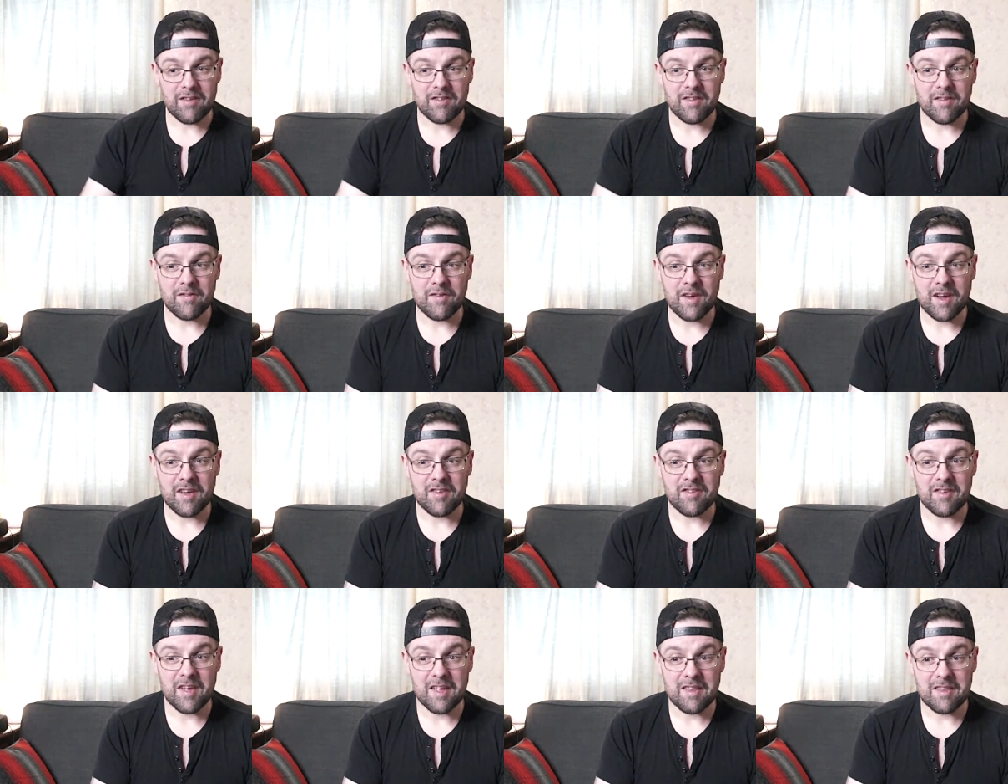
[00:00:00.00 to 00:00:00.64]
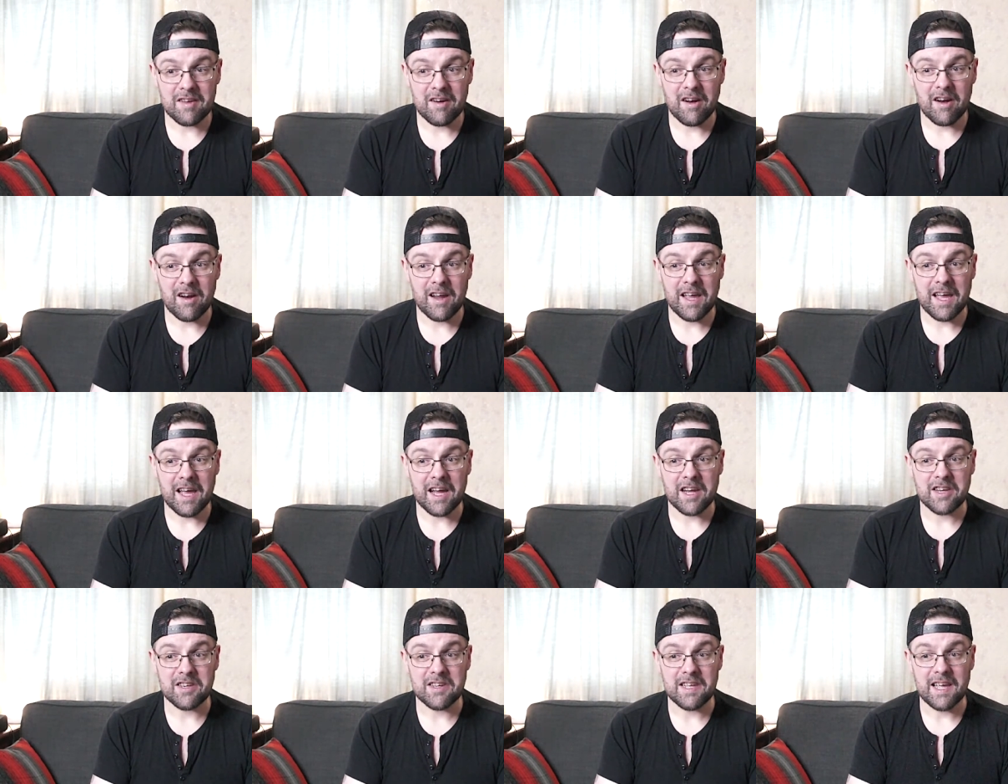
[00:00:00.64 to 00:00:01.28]
to fix that there, he
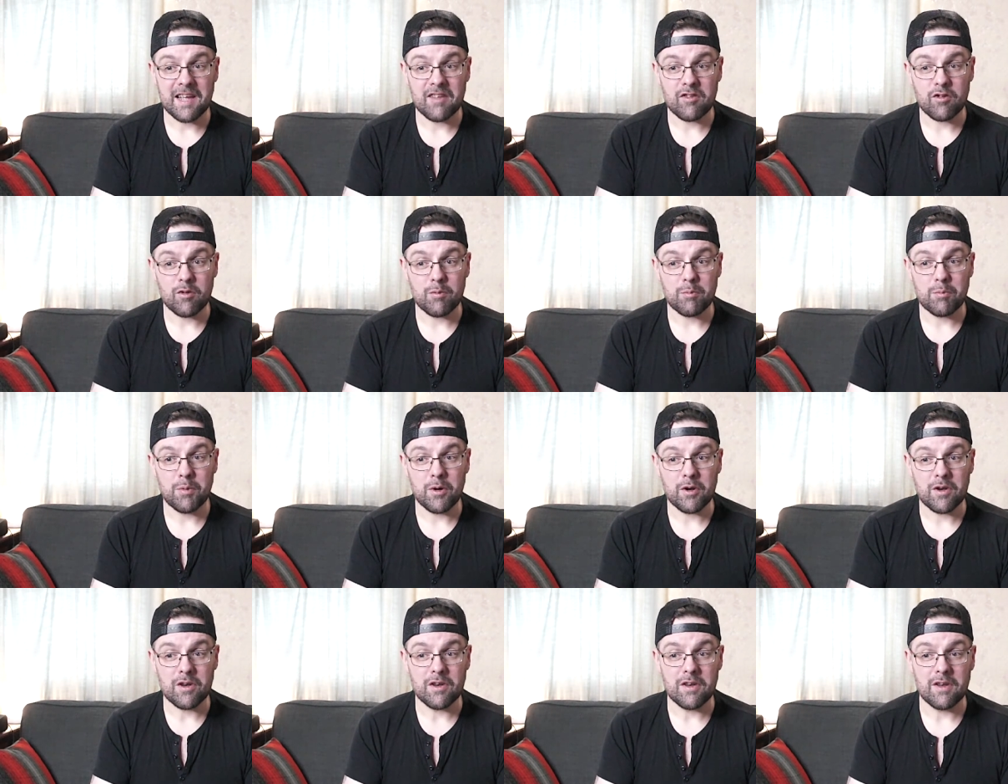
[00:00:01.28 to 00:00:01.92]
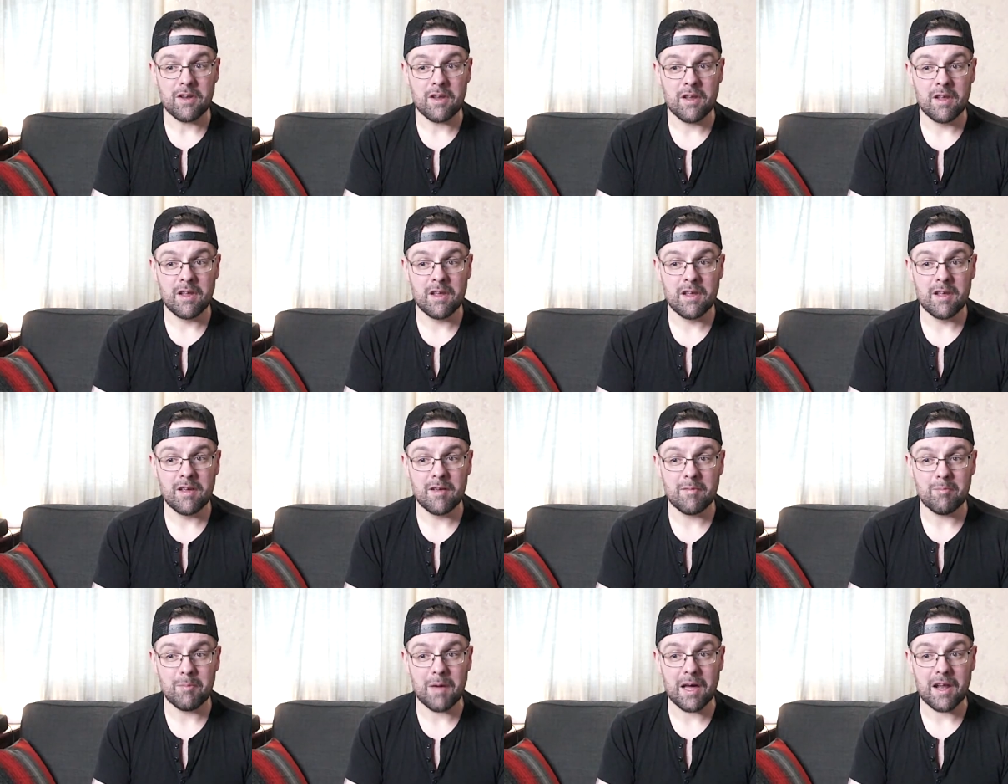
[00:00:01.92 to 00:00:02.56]
actually ends up putting
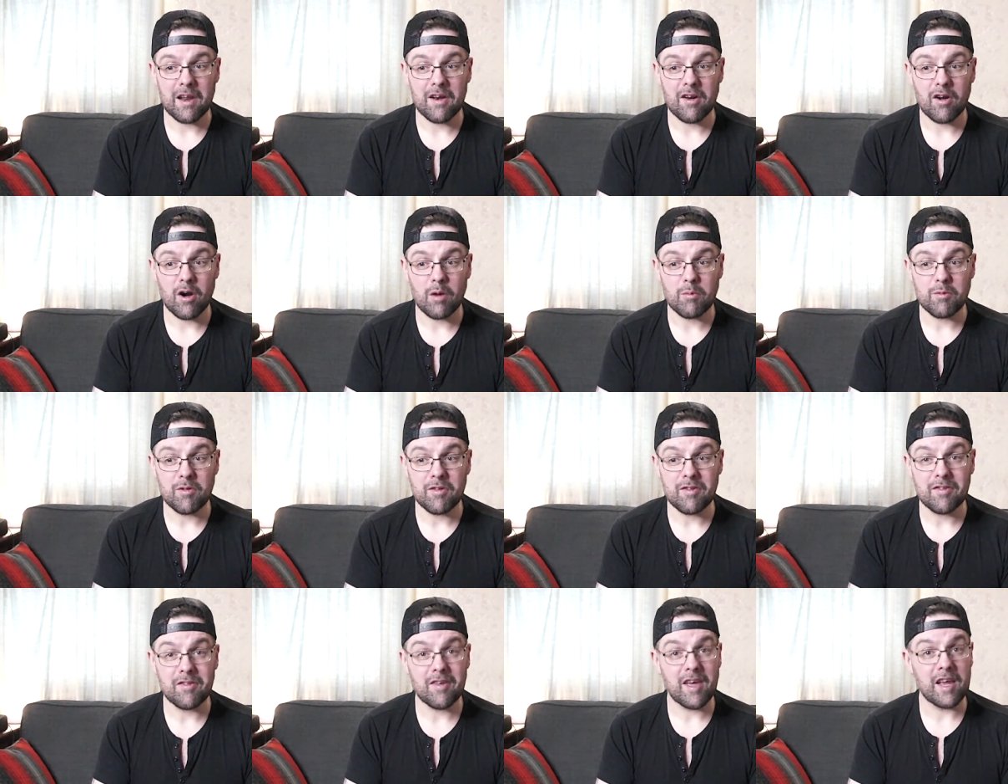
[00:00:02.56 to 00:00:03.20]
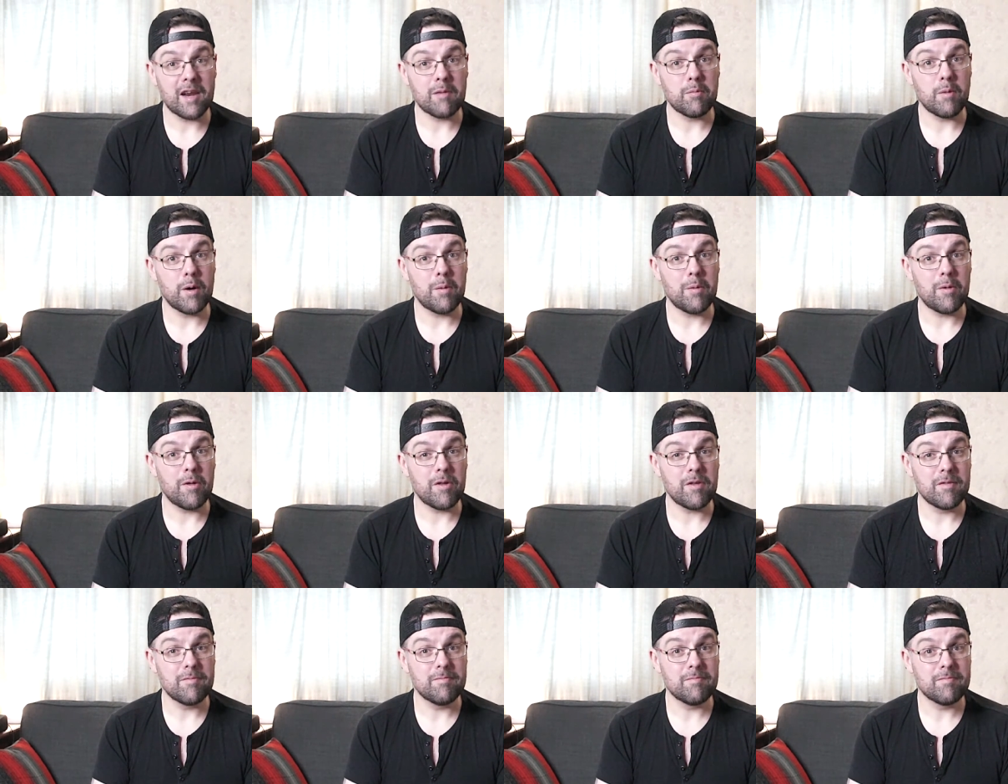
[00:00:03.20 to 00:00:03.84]
Man at Arms inside a
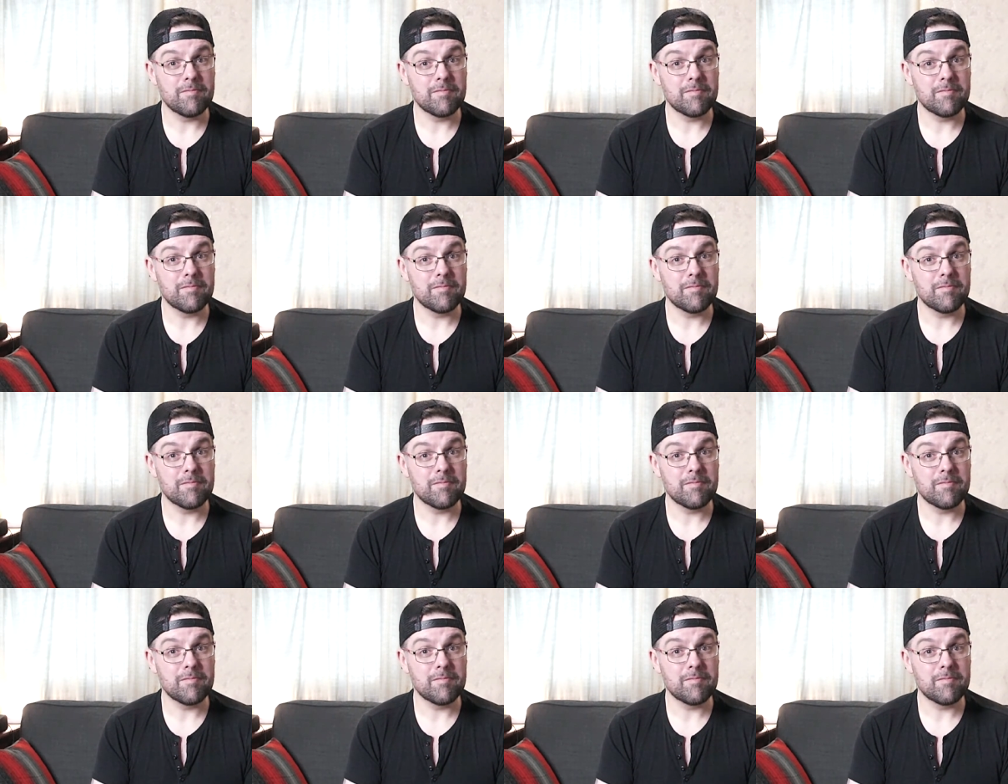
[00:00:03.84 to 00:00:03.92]
bubble.